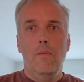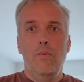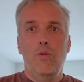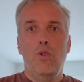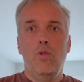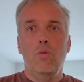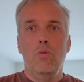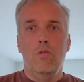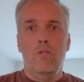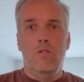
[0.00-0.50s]

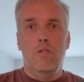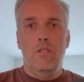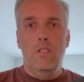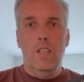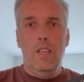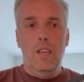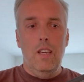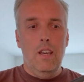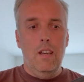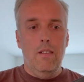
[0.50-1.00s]
to
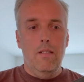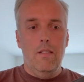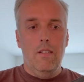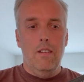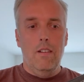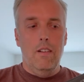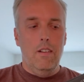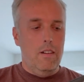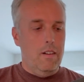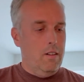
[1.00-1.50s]
see
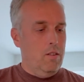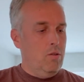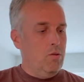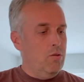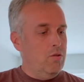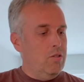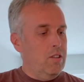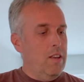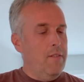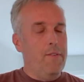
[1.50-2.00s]

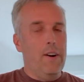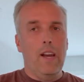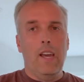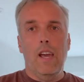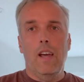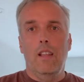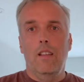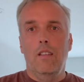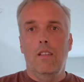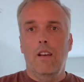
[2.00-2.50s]
if I
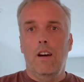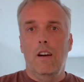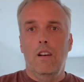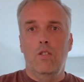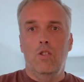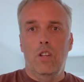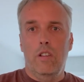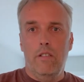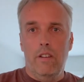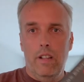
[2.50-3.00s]
can
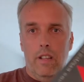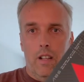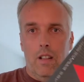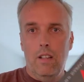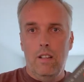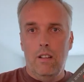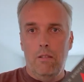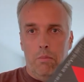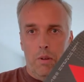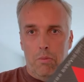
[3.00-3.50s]
generate a
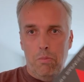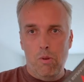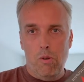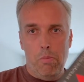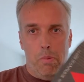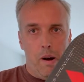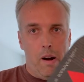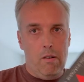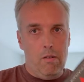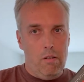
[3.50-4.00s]
little bit more
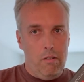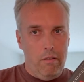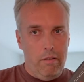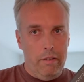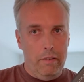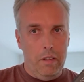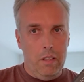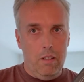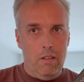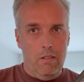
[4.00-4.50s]
power with
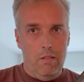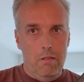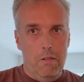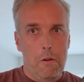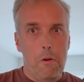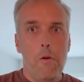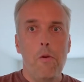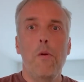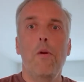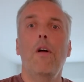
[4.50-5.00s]
it,
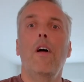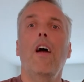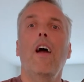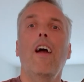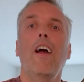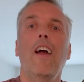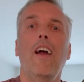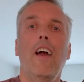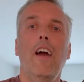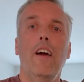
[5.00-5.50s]

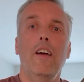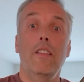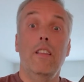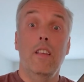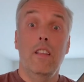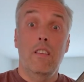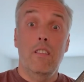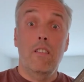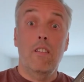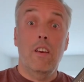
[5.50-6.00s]
and
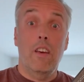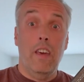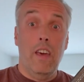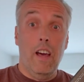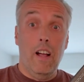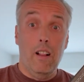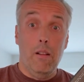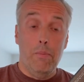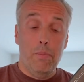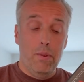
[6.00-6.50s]
it
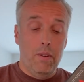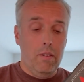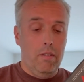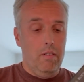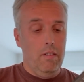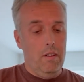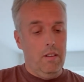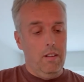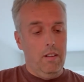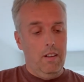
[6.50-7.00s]
helped.
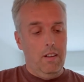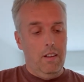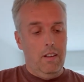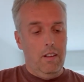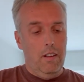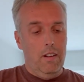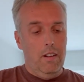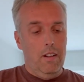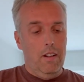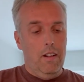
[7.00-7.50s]

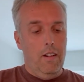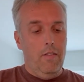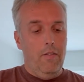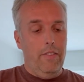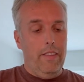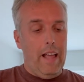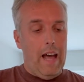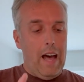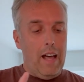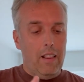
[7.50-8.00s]

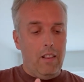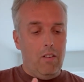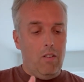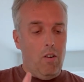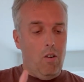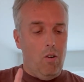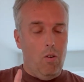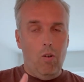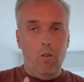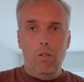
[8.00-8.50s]
Not
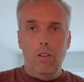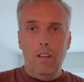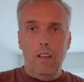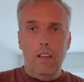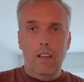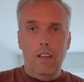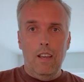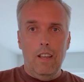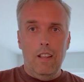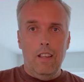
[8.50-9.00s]

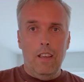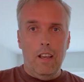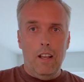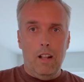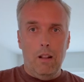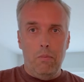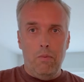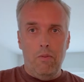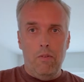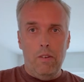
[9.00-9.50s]
only it
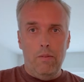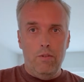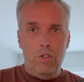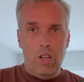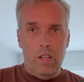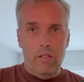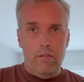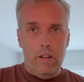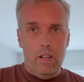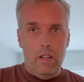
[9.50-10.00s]
helped with
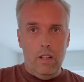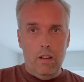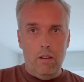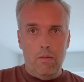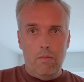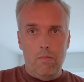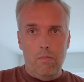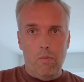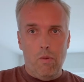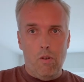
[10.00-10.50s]
generating
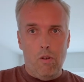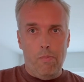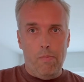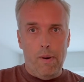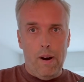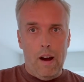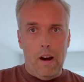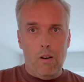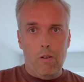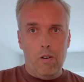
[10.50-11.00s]
more
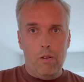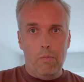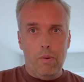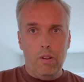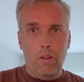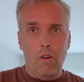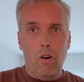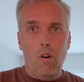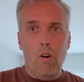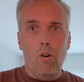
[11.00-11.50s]
power,
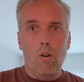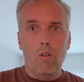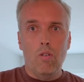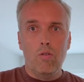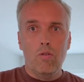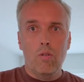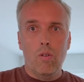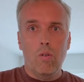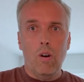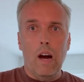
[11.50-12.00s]
but
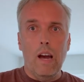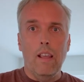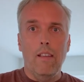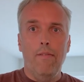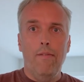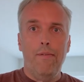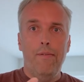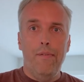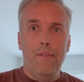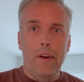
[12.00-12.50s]
also I
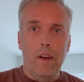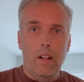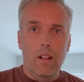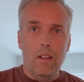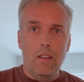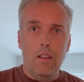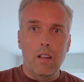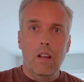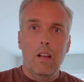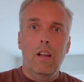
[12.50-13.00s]

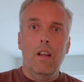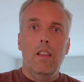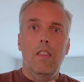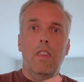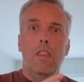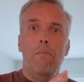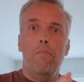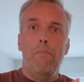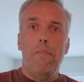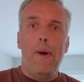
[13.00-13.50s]
felt
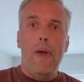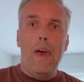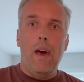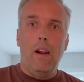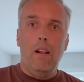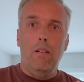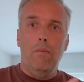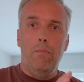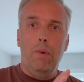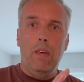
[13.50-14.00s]
the
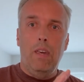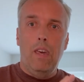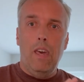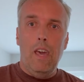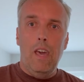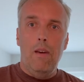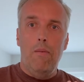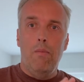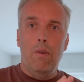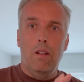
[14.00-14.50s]
paddle
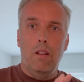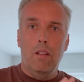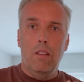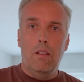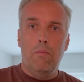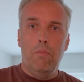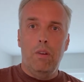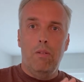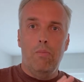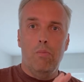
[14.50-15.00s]
became a little
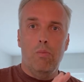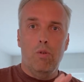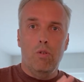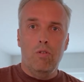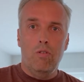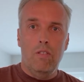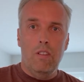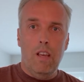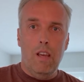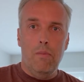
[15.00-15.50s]
bit more
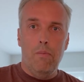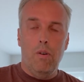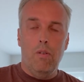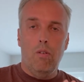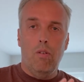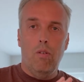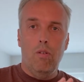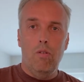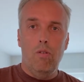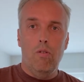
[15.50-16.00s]
stable
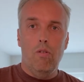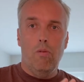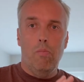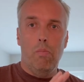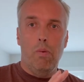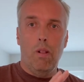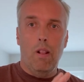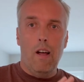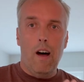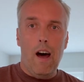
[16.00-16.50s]
on your
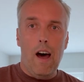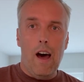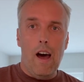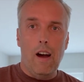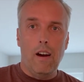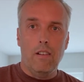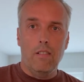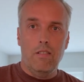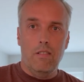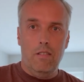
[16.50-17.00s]

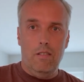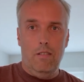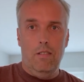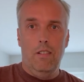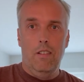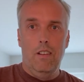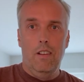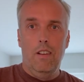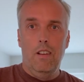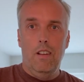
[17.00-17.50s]
blocks
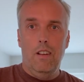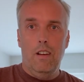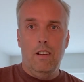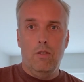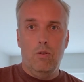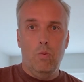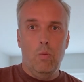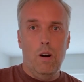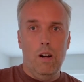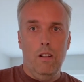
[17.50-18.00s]
as
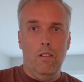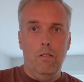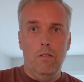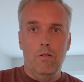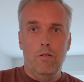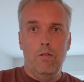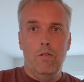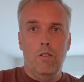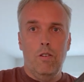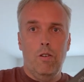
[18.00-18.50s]
well.
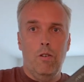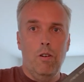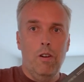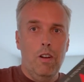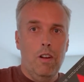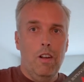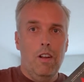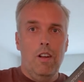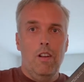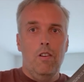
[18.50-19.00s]
So
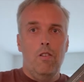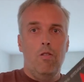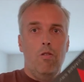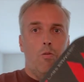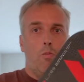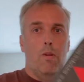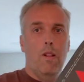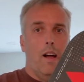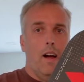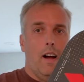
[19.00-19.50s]
you
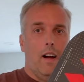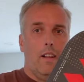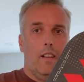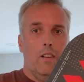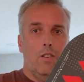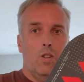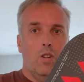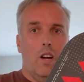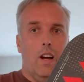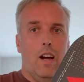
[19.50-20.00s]
block the
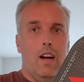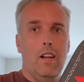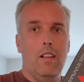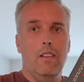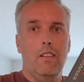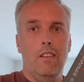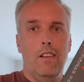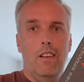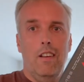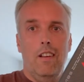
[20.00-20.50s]

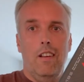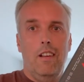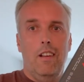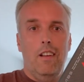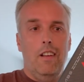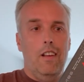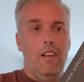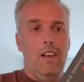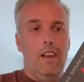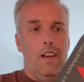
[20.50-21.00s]
shot,
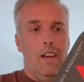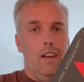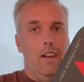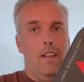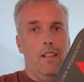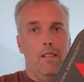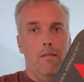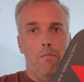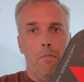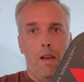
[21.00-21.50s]

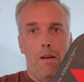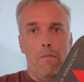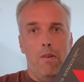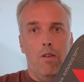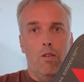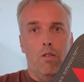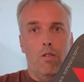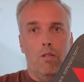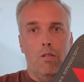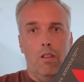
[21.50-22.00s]
and maybe you
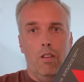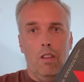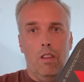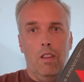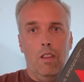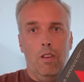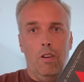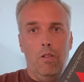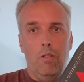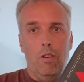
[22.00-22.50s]

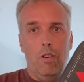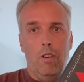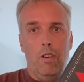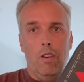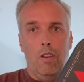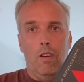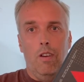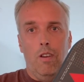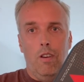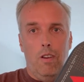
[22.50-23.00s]

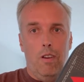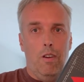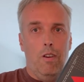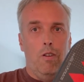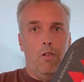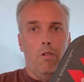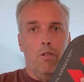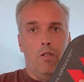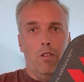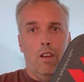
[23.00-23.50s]

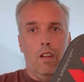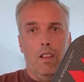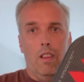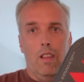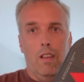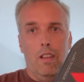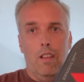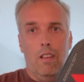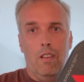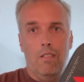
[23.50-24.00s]
don't hit
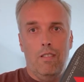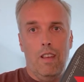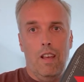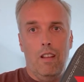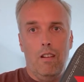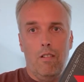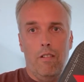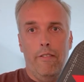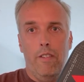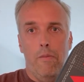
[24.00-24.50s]
the
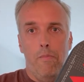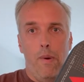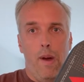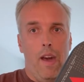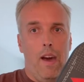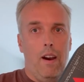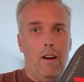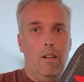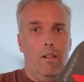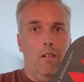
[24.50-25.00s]
center of the
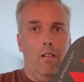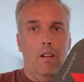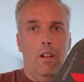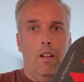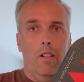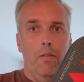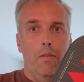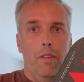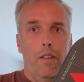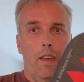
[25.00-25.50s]
paddle.
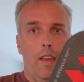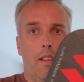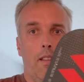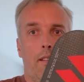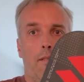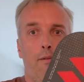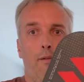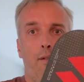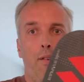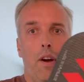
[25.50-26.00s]
It
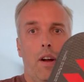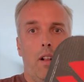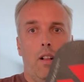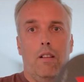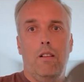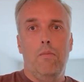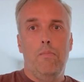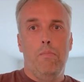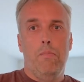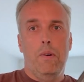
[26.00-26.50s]

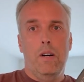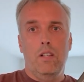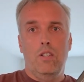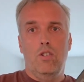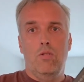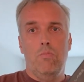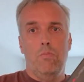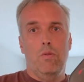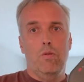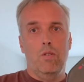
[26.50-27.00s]
felt
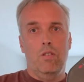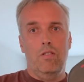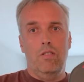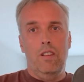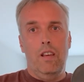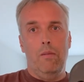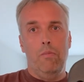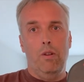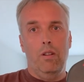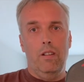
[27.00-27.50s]
much more
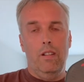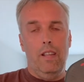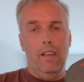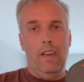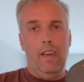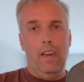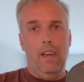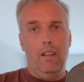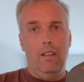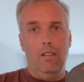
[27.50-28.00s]
stable in the
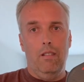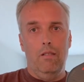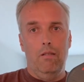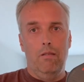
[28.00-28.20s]
hand.